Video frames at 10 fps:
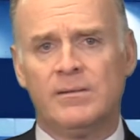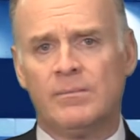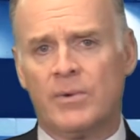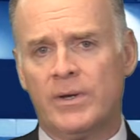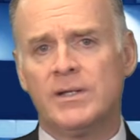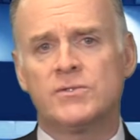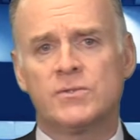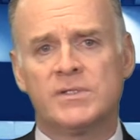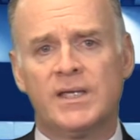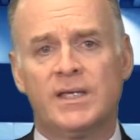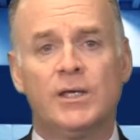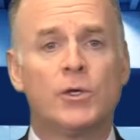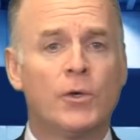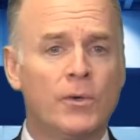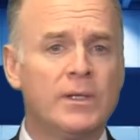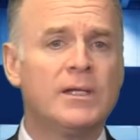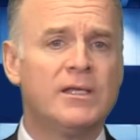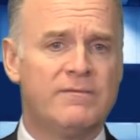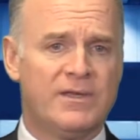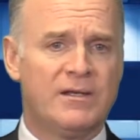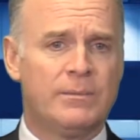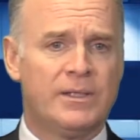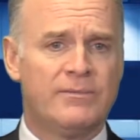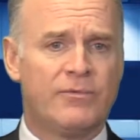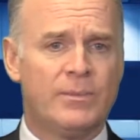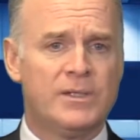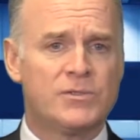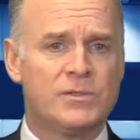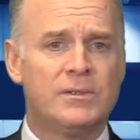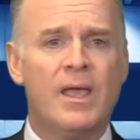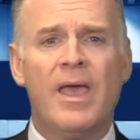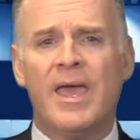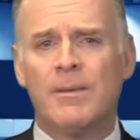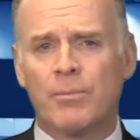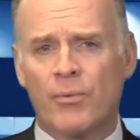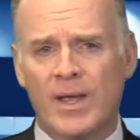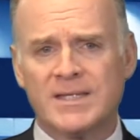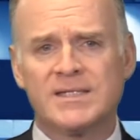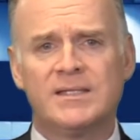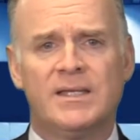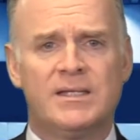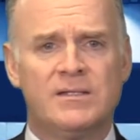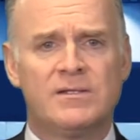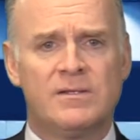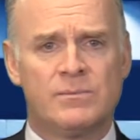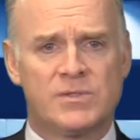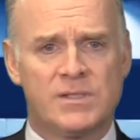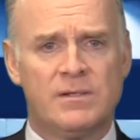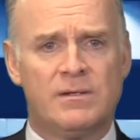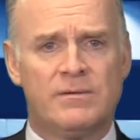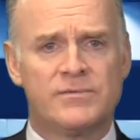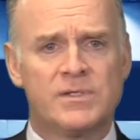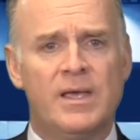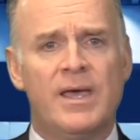markets are taking currently available information and pricing that into themselves